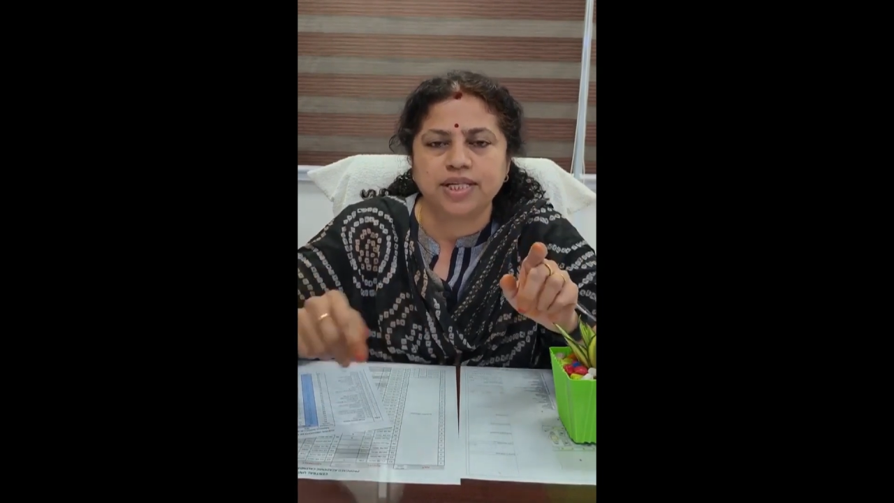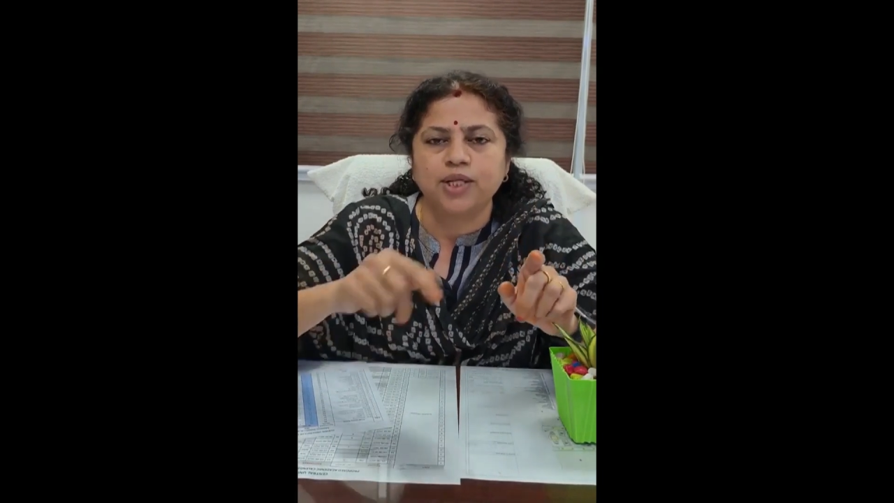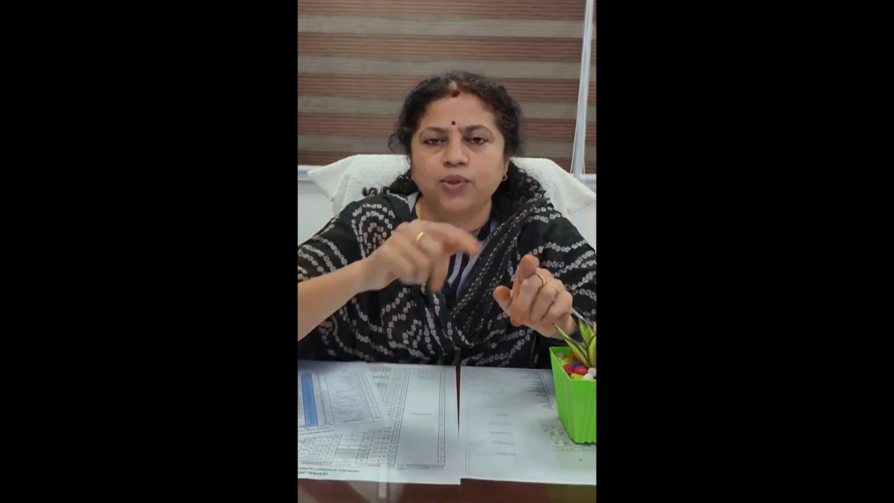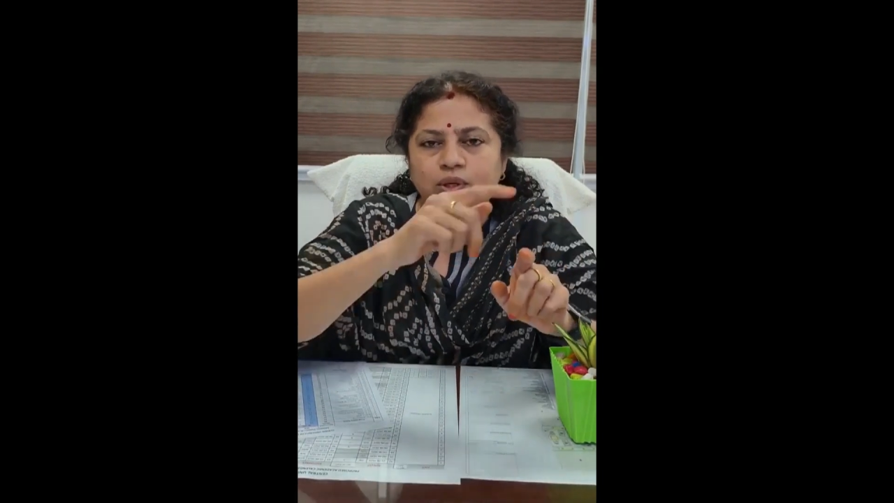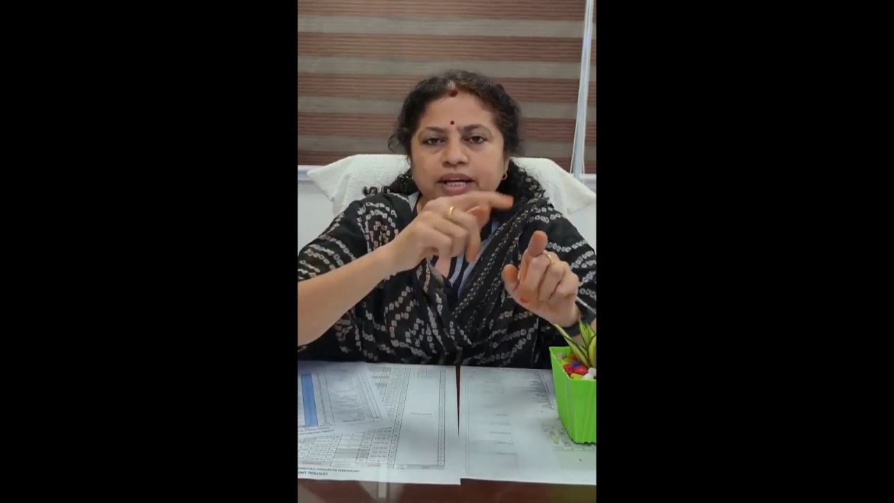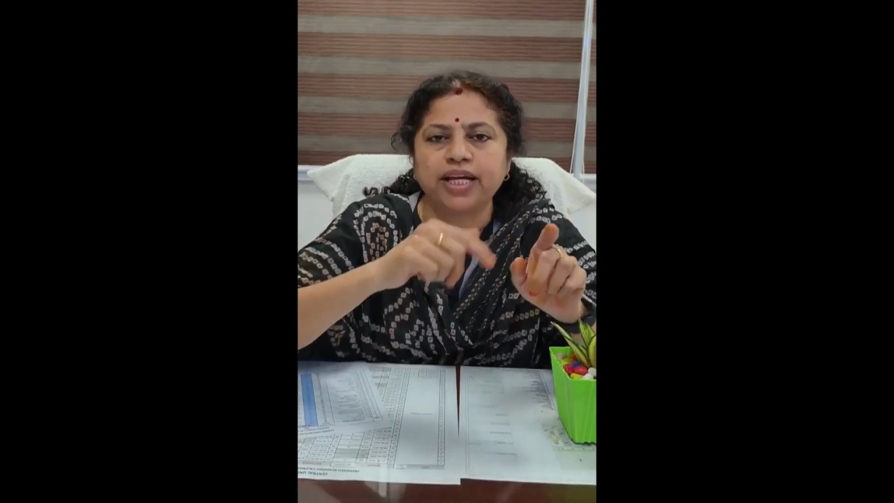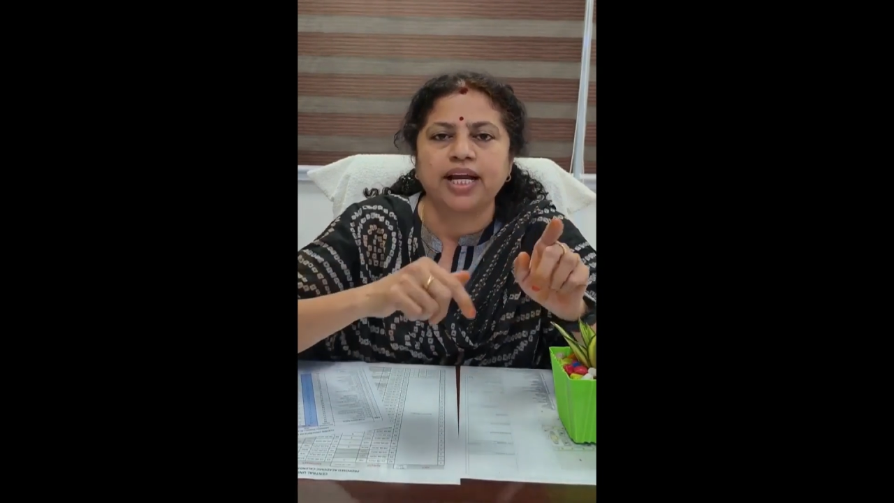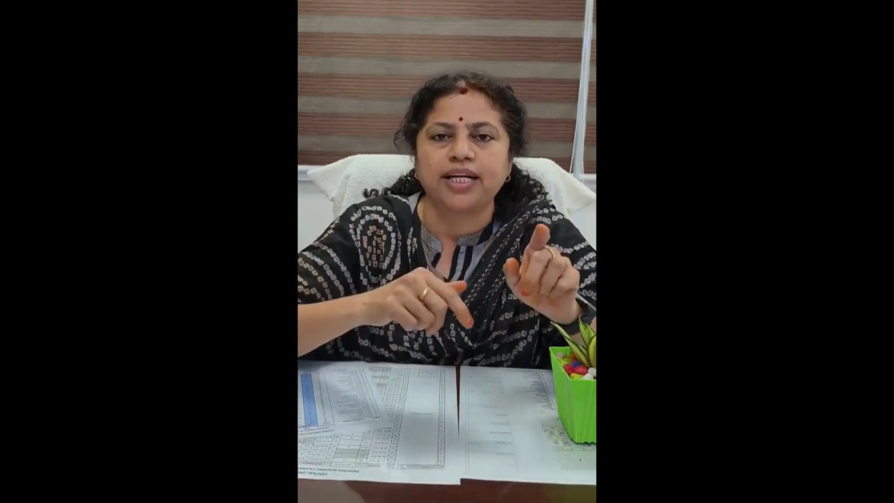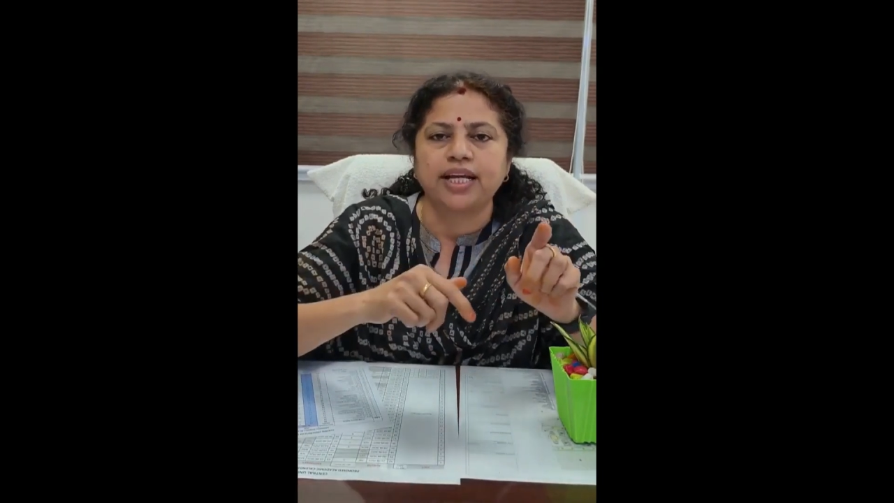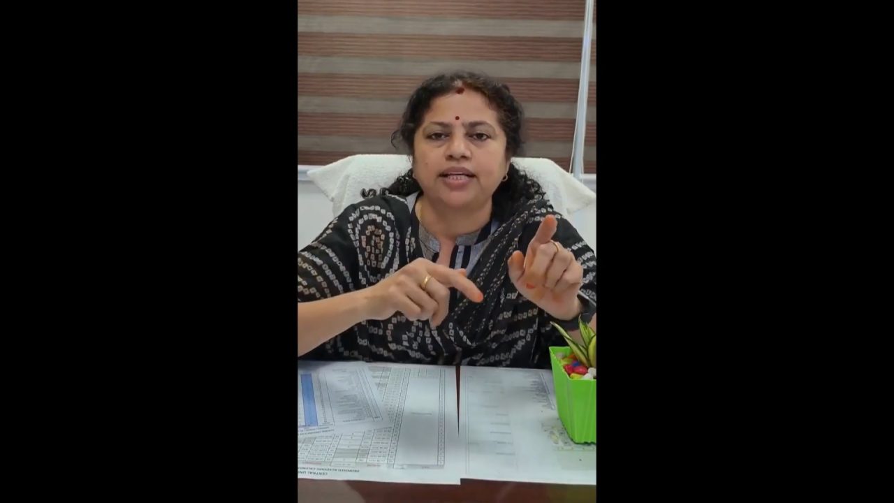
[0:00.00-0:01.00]
you will be
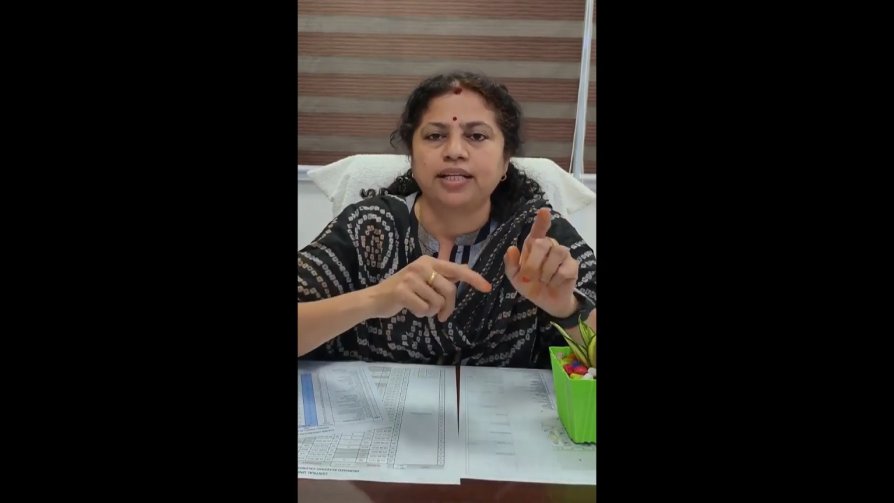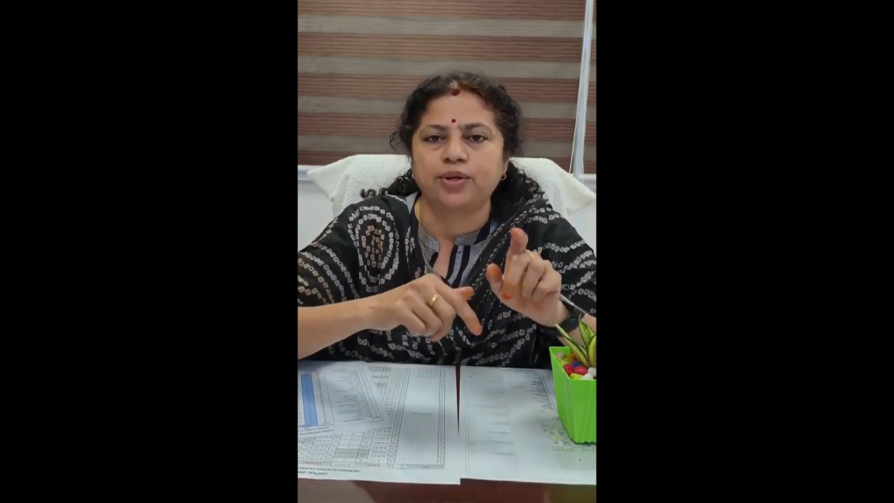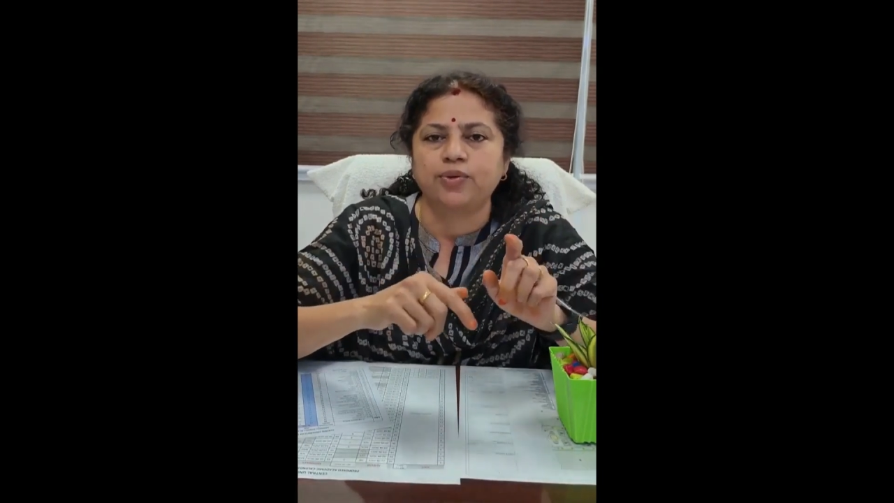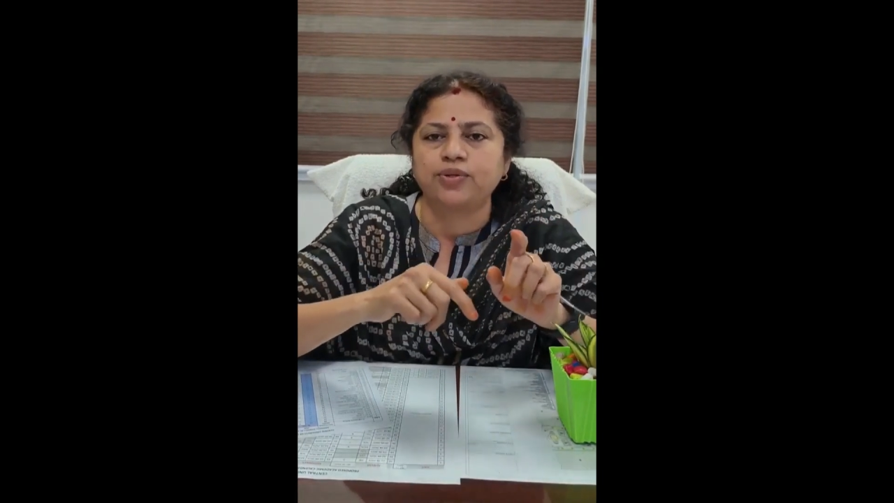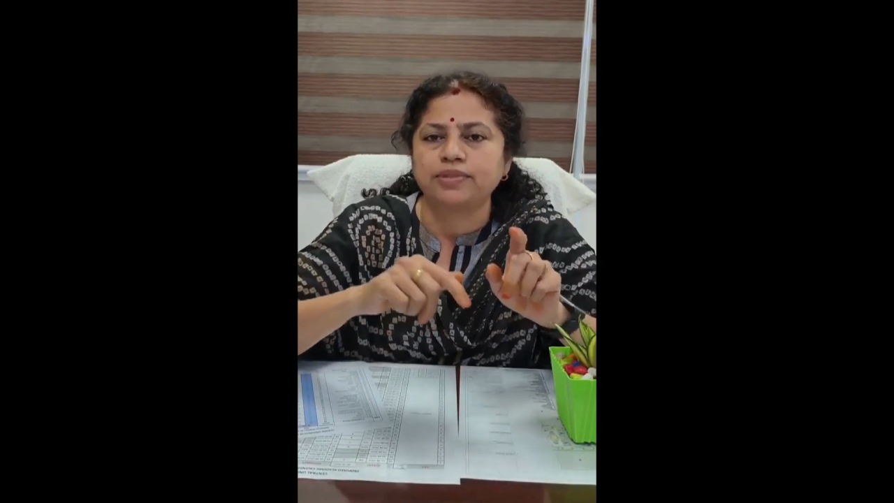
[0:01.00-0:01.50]
connecting the roads